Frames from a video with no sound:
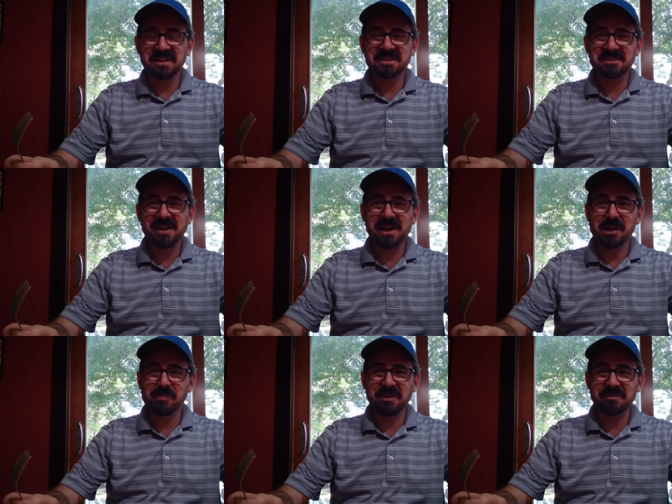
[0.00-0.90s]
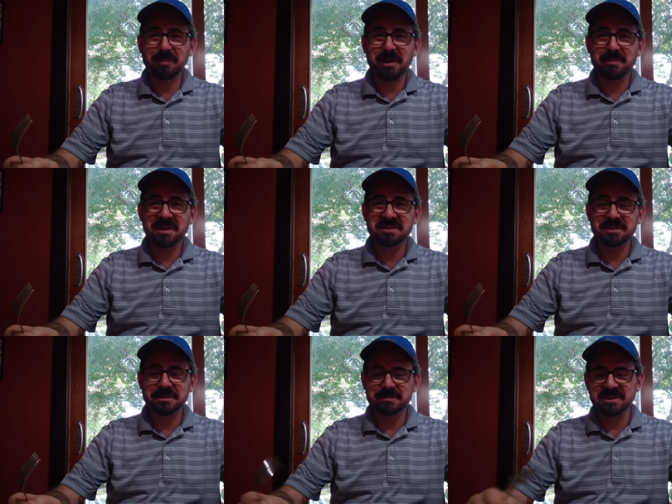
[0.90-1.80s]
let's try our puffball
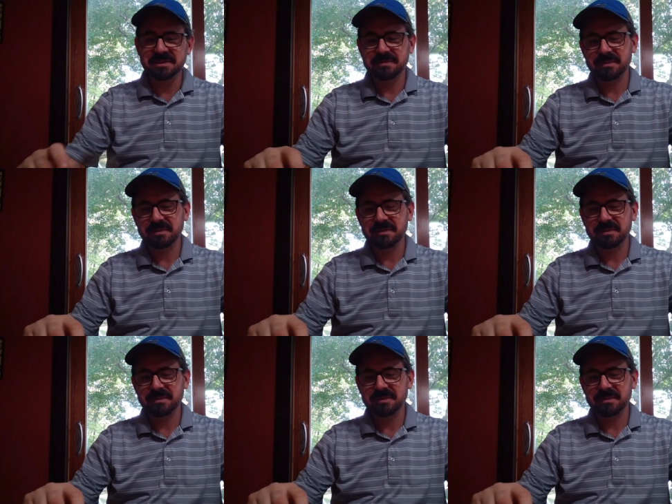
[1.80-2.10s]
mushrooms.